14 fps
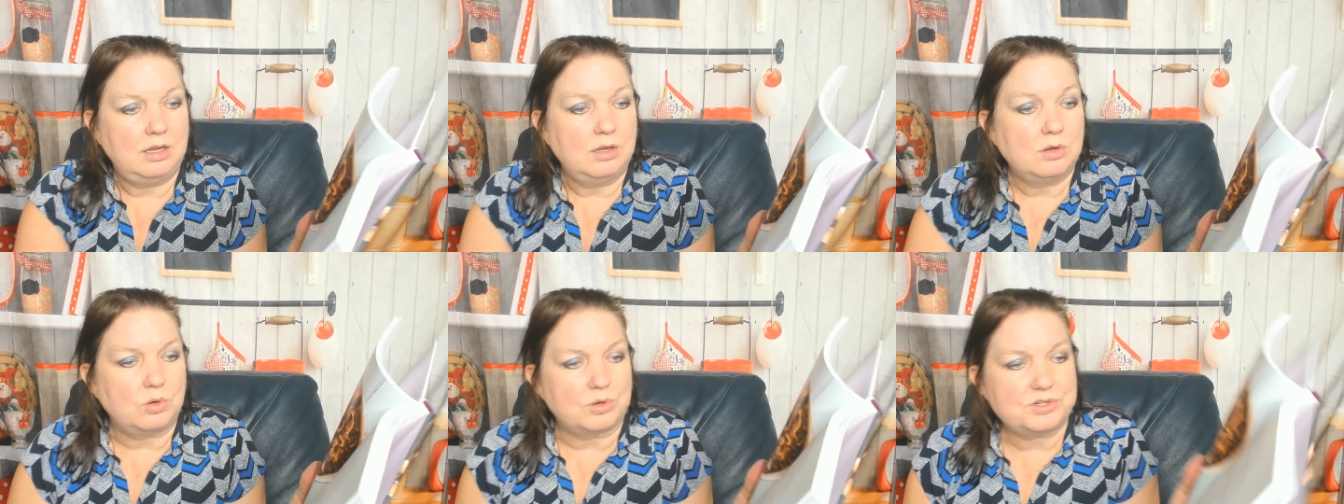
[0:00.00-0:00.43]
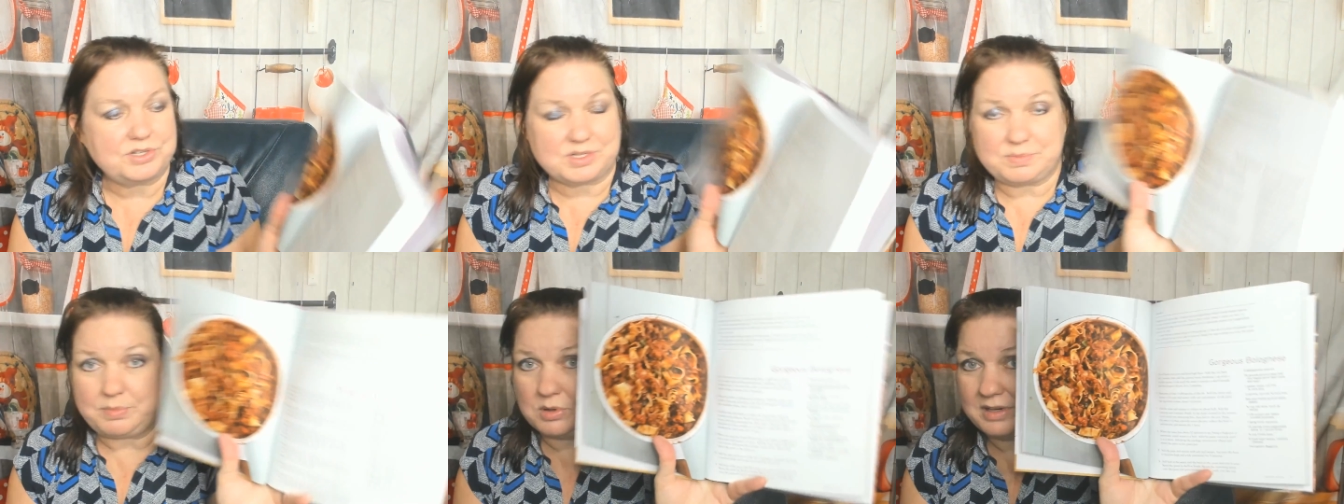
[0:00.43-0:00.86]
Gorgeous
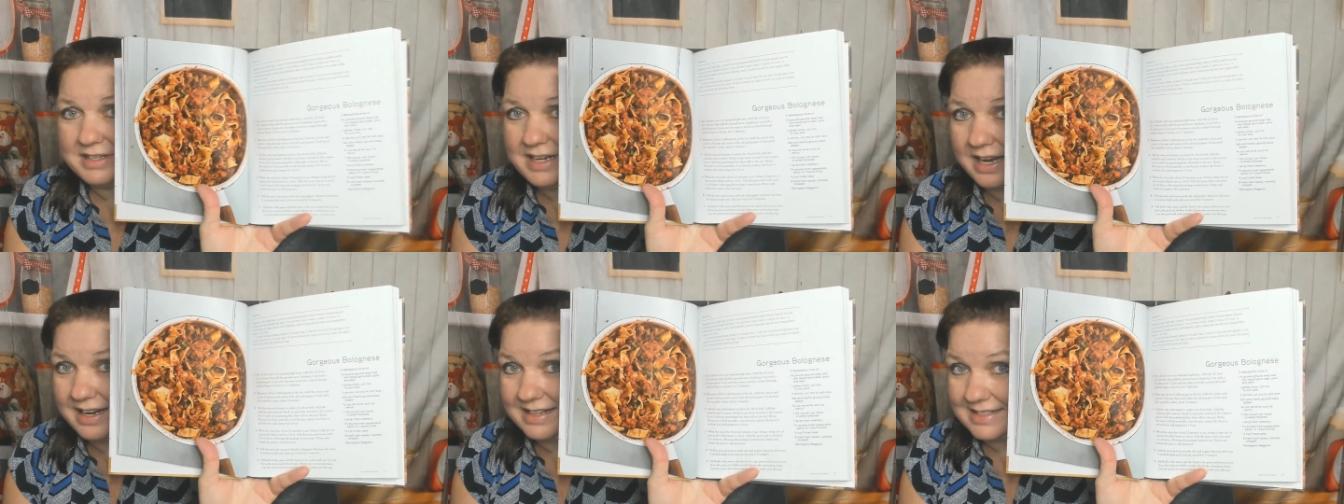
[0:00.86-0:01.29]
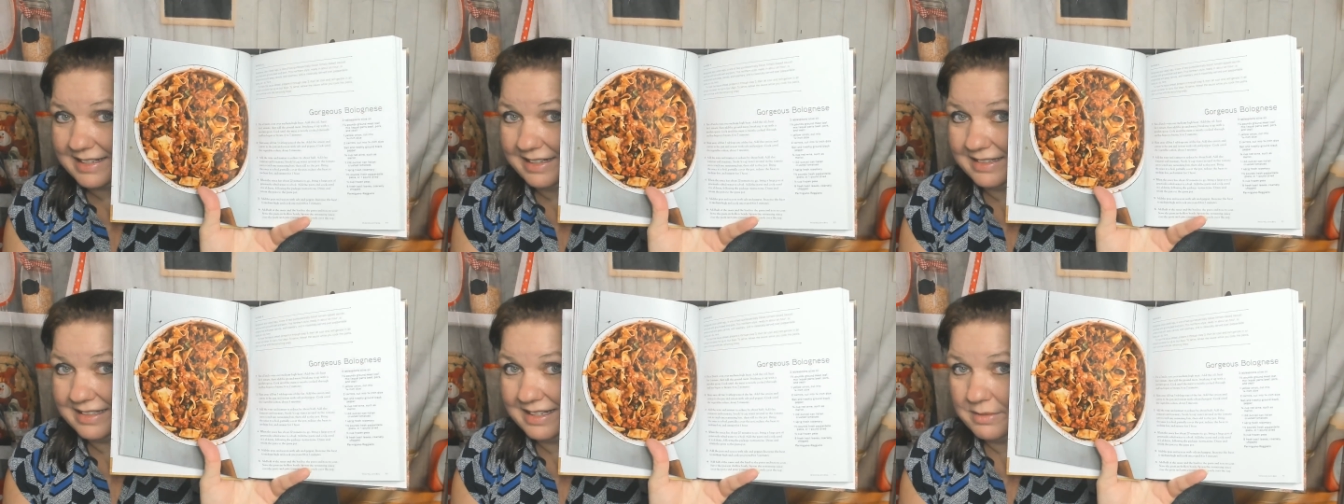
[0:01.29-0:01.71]

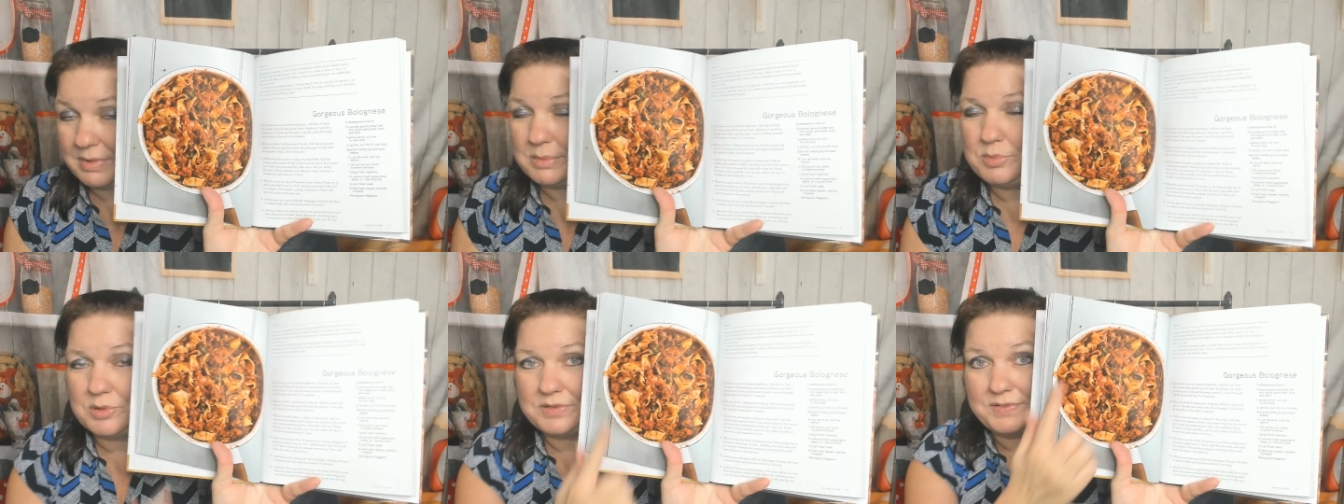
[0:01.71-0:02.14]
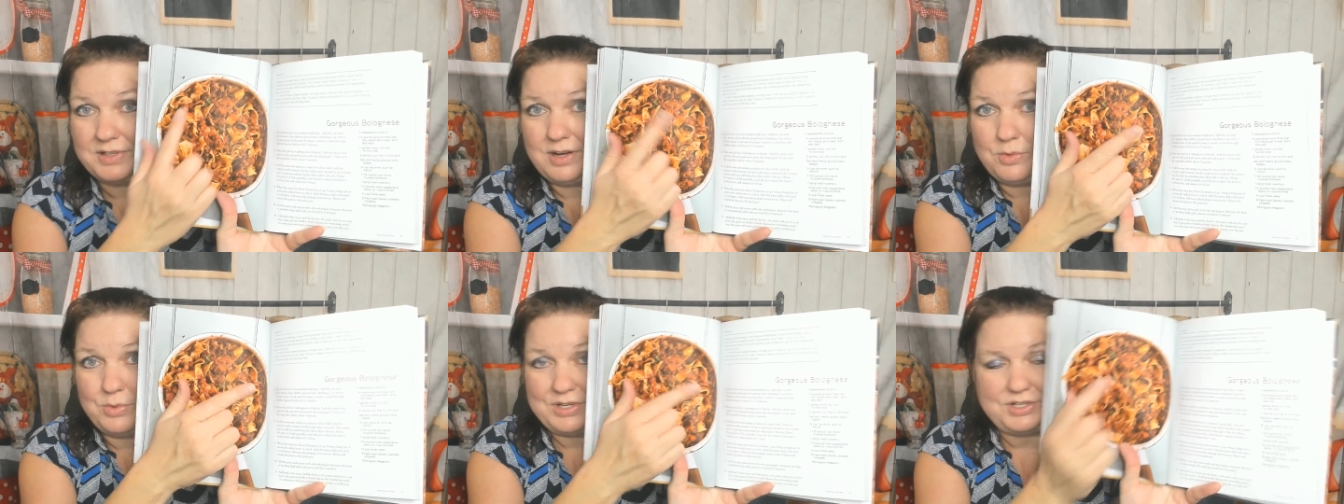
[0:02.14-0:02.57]
bolognese. My boyfriend
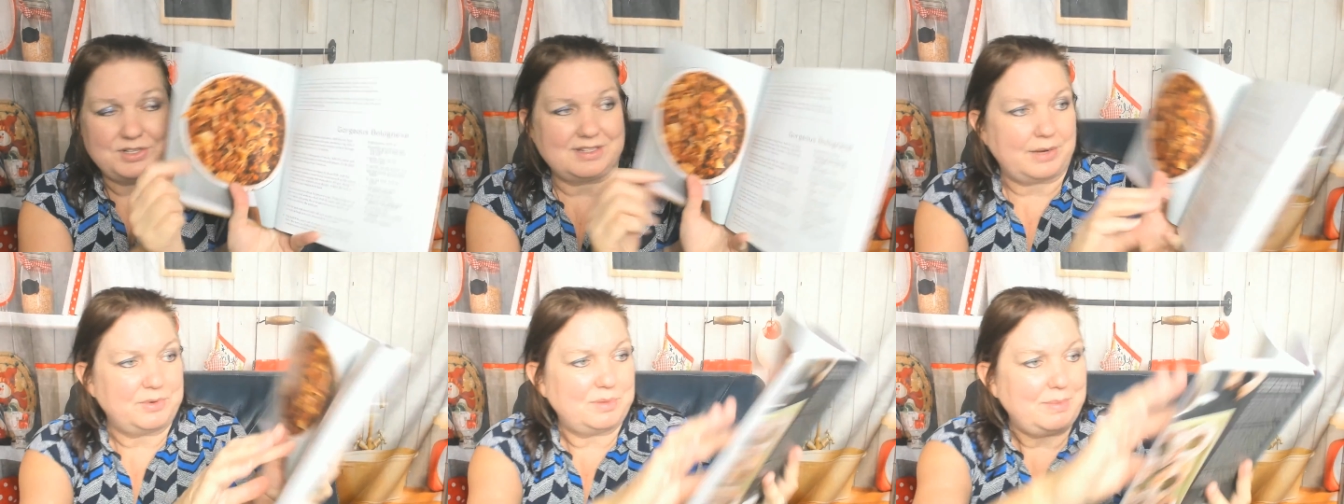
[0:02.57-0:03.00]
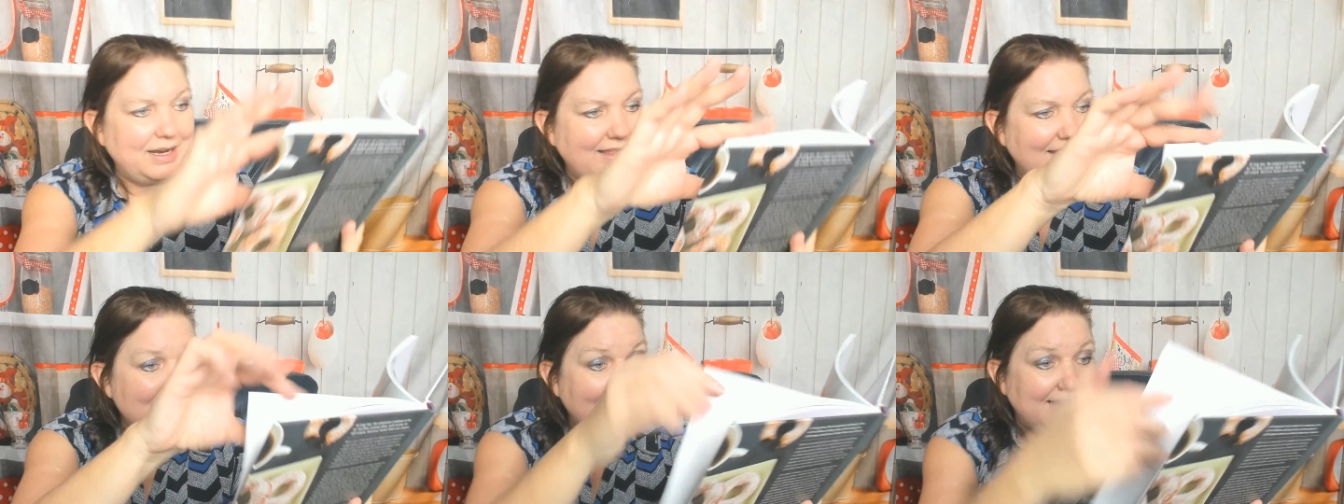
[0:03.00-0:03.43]
wishes I would make
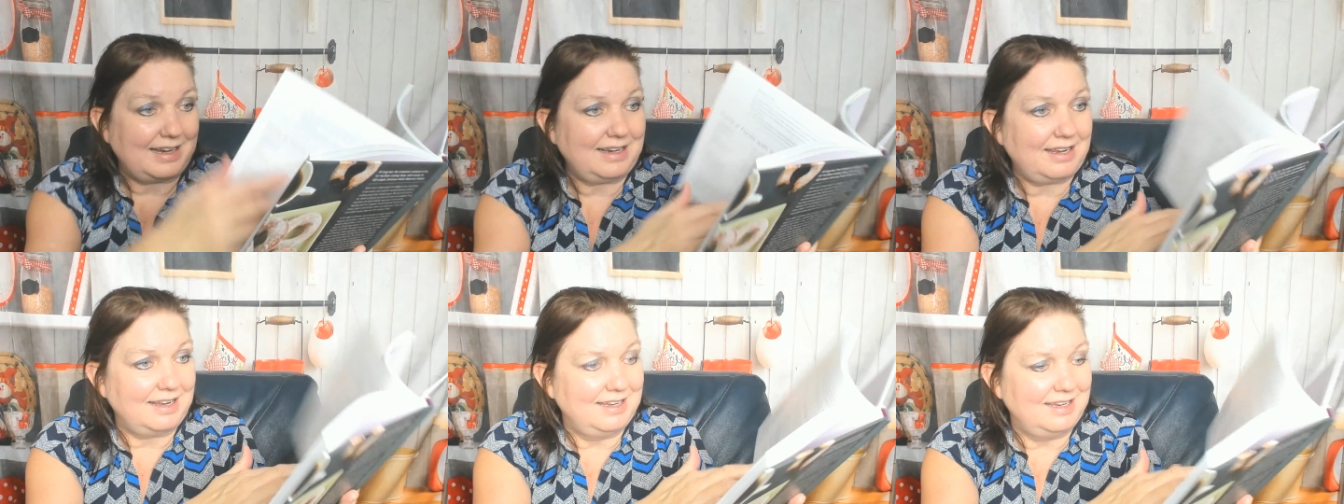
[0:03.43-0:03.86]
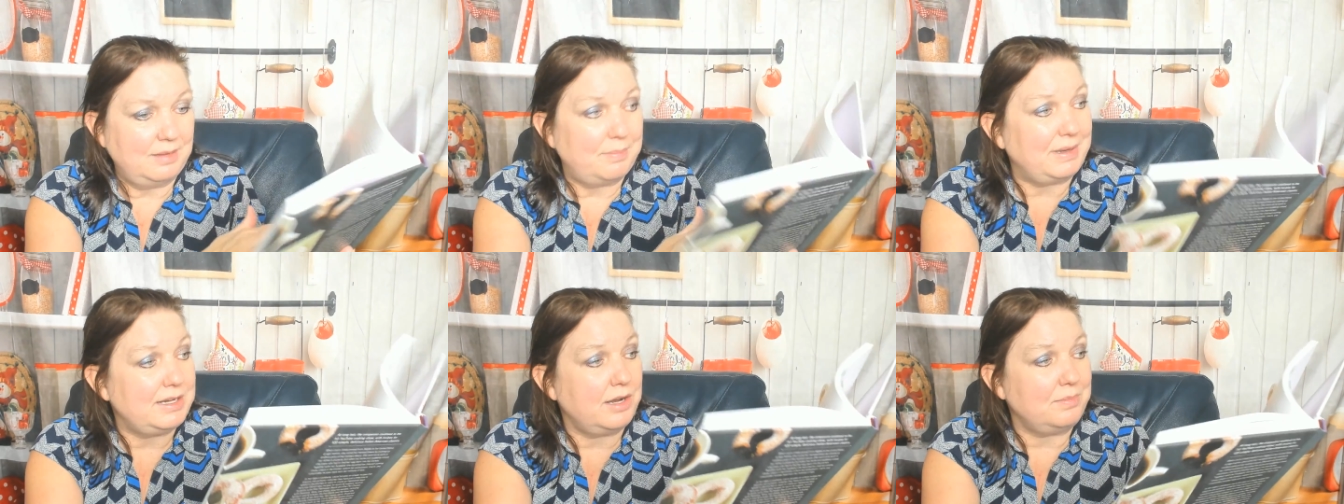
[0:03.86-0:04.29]
that tonight.
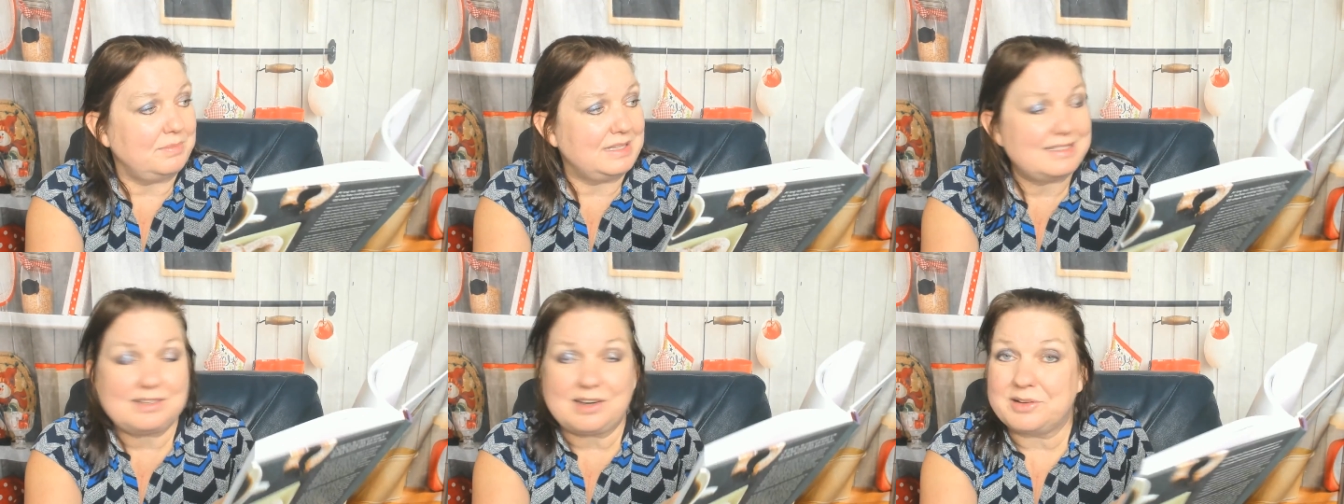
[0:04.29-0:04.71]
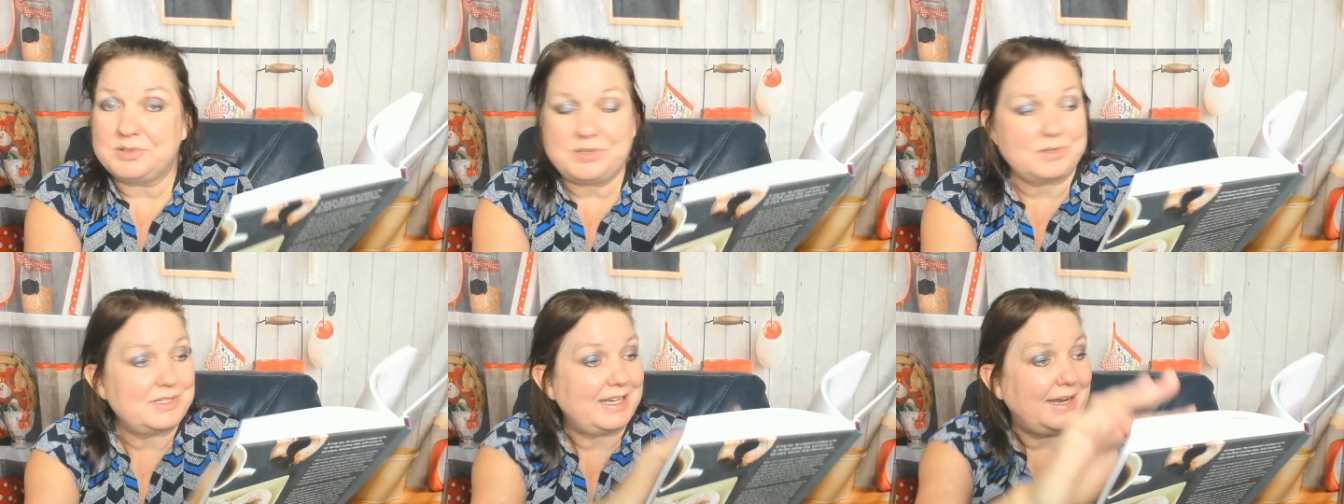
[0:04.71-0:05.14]
But nope, it's Taco
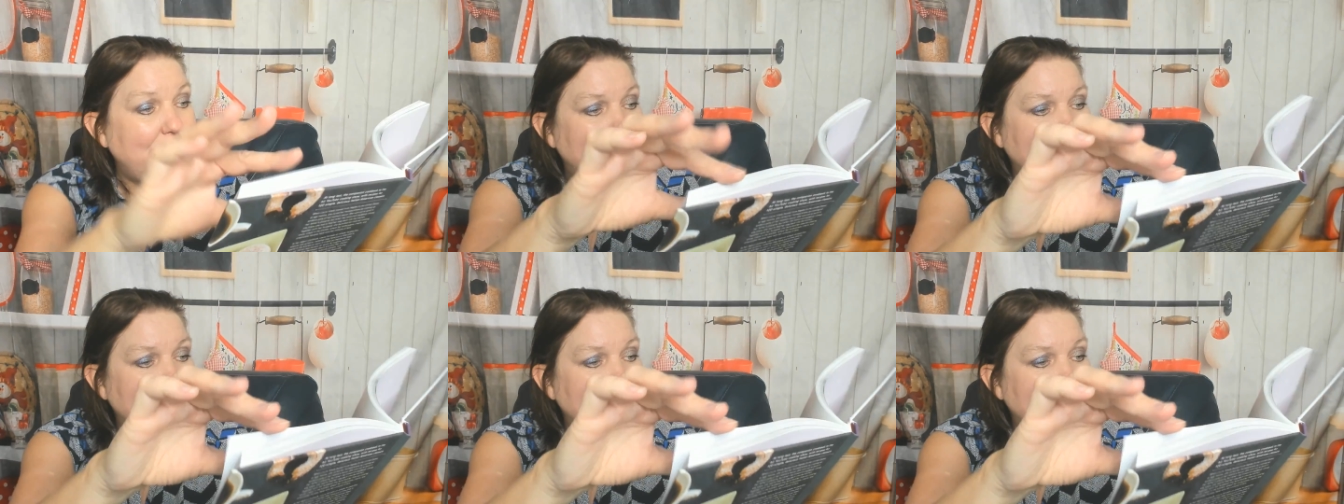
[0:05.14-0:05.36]
Tuesday.